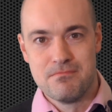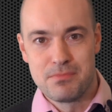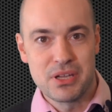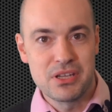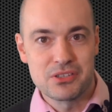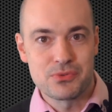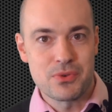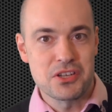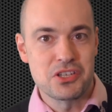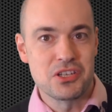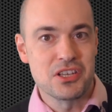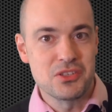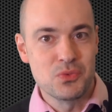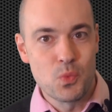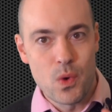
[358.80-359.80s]
because Russia
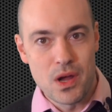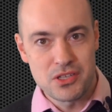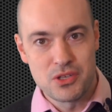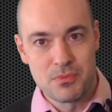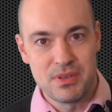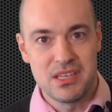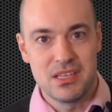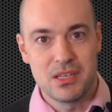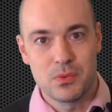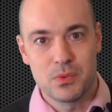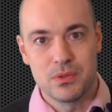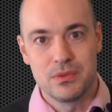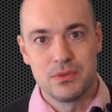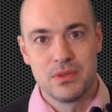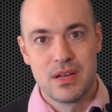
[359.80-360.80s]
doesn't want to be
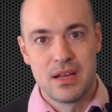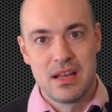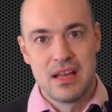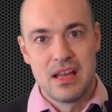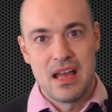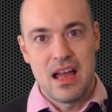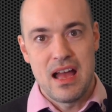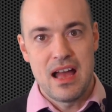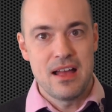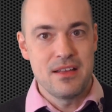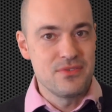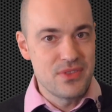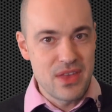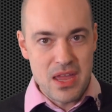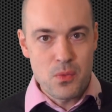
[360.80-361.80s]
equal.
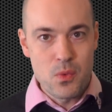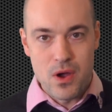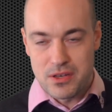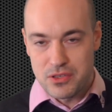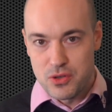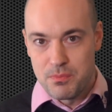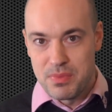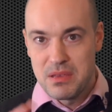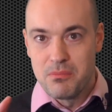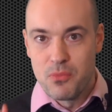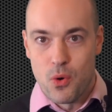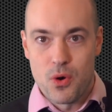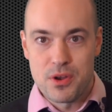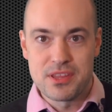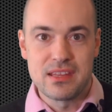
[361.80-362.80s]
They want to be
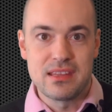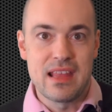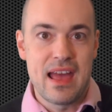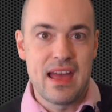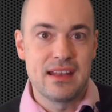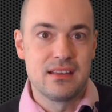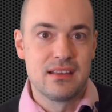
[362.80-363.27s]
more than that.